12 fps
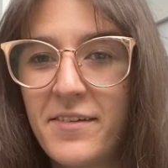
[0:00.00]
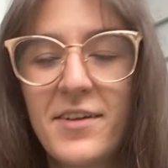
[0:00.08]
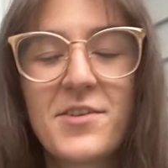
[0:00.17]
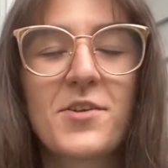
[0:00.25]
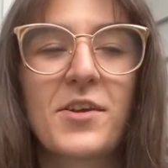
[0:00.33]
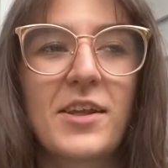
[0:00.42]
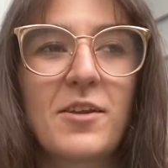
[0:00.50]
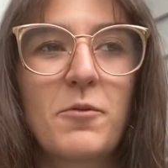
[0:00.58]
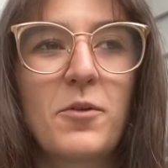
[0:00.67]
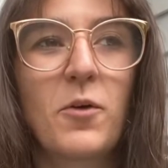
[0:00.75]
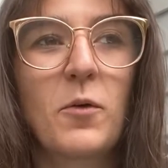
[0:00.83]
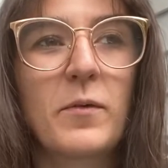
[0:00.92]
and so like
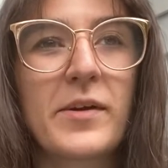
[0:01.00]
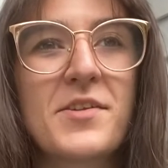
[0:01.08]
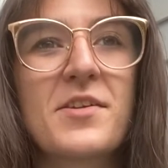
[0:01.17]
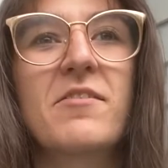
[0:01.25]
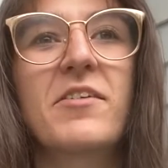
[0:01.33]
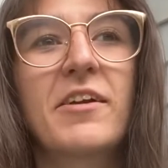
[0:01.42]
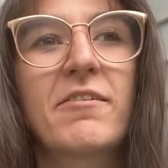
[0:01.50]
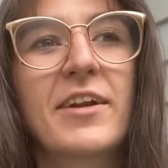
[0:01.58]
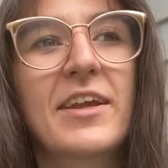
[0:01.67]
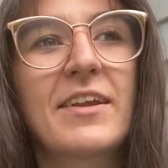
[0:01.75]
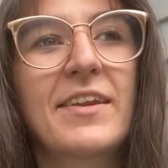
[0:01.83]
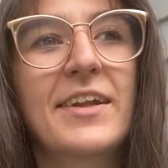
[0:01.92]
the whole reason of like
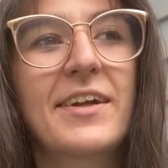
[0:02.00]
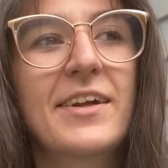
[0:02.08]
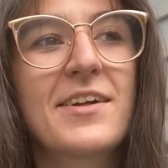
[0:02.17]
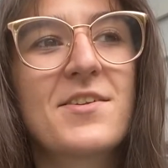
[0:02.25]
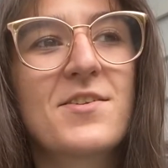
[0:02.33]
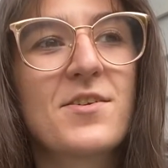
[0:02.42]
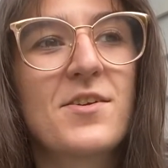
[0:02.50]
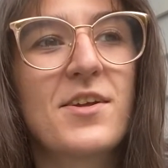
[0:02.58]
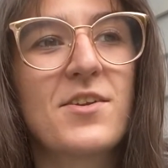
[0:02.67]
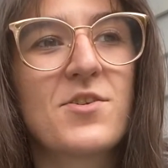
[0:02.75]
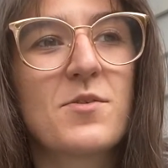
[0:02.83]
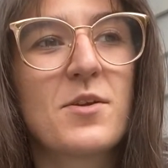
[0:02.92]
writing a letter is
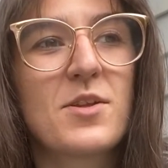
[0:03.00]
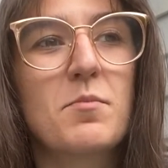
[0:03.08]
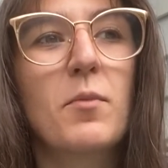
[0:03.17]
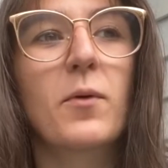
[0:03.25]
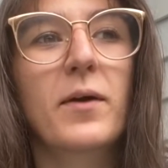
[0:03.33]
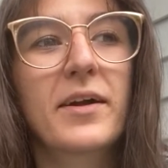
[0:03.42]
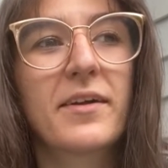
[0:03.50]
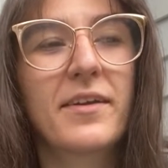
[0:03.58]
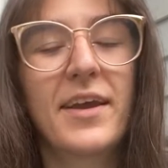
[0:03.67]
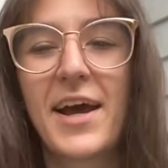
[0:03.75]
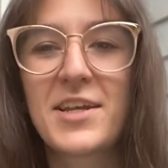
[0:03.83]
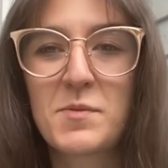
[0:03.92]
it's more,
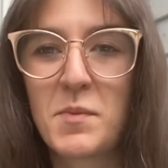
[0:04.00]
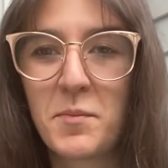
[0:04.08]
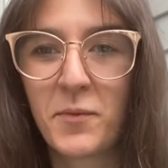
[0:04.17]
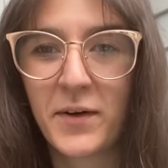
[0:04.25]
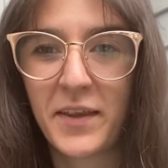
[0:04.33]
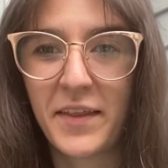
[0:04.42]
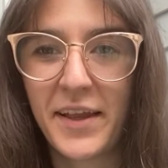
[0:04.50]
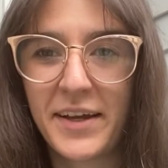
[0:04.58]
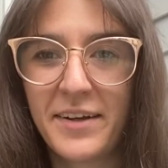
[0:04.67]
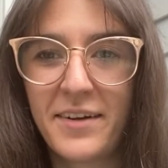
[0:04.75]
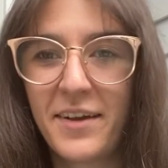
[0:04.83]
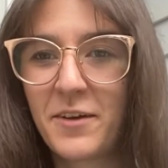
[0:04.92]
it has to be more than that,
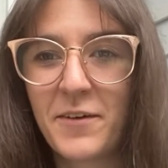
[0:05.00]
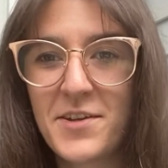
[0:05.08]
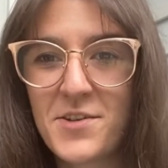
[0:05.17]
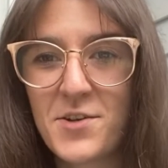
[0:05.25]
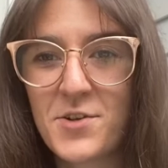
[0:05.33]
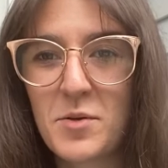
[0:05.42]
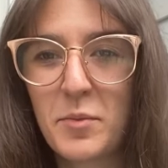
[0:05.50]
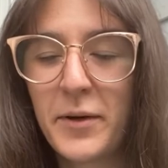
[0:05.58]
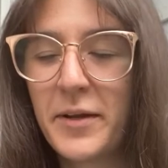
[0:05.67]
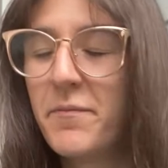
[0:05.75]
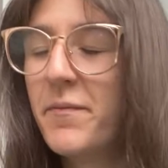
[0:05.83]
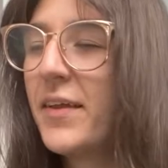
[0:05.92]
otherwise there's no point.